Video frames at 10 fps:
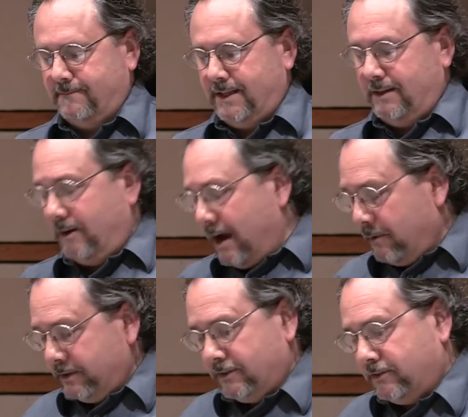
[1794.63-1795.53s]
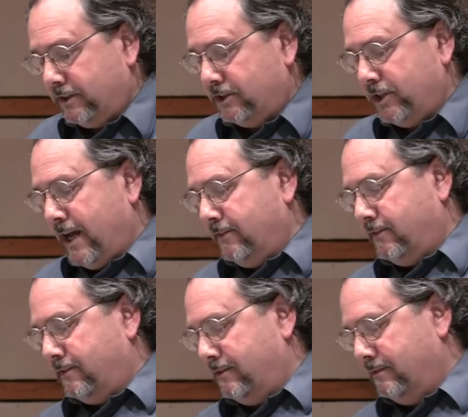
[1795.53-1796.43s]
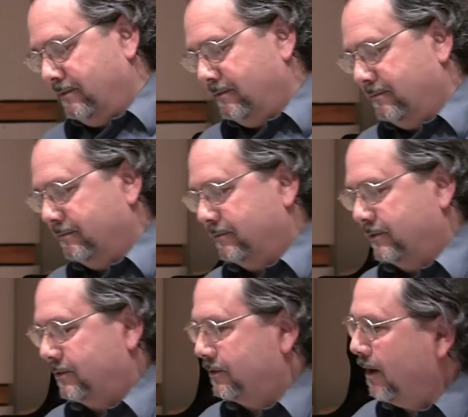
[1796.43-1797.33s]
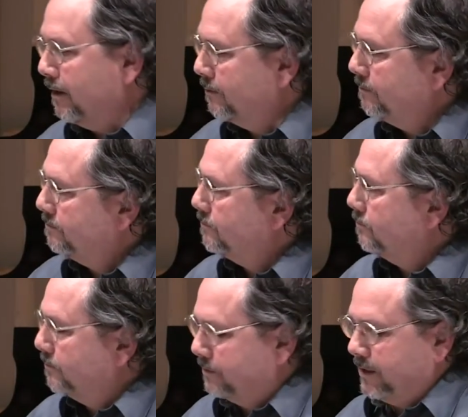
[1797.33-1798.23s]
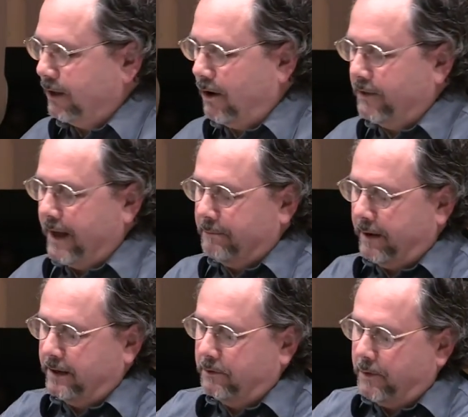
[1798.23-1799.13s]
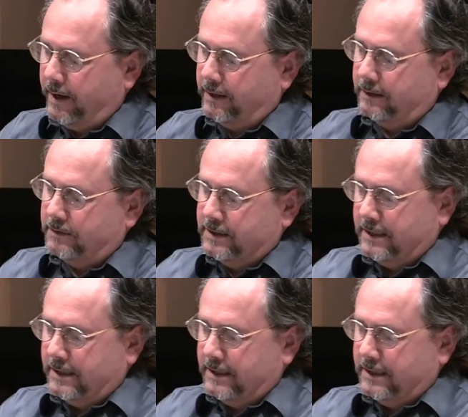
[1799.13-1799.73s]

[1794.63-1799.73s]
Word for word: I want to suggest, Sartre said all that, by the way, in an